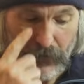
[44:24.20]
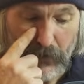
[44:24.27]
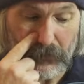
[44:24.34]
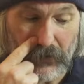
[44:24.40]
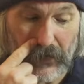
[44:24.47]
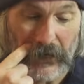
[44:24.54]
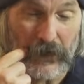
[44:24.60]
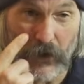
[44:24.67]

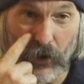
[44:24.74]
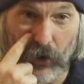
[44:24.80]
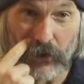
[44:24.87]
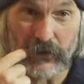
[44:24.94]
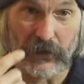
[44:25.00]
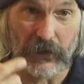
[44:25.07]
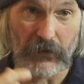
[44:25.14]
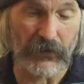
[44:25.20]
But I
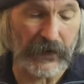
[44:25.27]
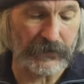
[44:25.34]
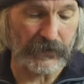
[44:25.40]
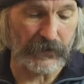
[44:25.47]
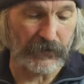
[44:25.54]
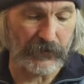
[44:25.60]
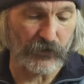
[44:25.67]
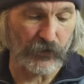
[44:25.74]
noticed in
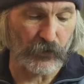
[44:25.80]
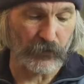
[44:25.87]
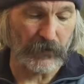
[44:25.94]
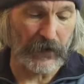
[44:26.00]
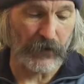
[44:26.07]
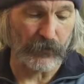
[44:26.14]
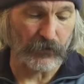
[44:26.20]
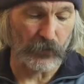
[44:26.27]
Alaska this year
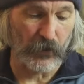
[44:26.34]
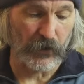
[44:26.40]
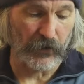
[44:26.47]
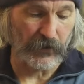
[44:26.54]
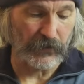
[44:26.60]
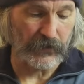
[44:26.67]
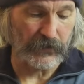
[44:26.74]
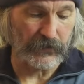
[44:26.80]
that I was
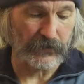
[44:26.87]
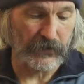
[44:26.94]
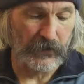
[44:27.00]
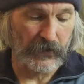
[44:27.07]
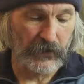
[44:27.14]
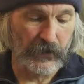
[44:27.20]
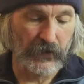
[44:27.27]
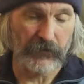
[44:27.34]
wearing this,
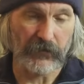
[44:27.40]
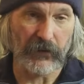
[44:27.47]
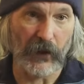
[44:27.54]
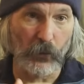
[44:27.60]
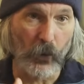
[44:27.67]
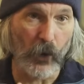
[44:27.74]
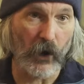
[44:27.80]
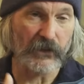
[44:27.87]
that I
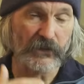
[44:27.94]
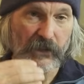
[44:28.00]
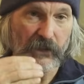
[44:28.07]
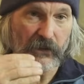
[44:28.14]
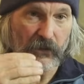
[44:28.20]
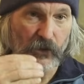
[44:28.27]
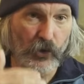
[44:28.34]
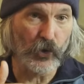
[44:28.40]

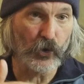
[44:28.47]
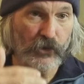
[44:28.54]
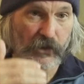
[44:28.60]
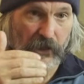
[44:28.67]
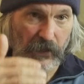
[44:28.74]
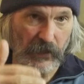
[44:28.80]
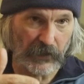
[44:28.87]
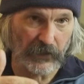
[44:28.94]
wasn't
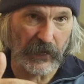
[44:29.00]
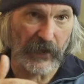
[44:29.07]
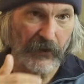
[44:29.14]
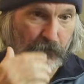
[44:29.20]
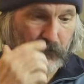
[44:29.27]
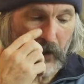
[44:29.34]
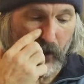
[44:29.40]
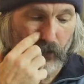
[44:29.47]
losing a day
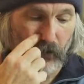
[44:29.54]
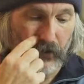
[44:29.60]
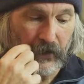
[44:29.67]
of power.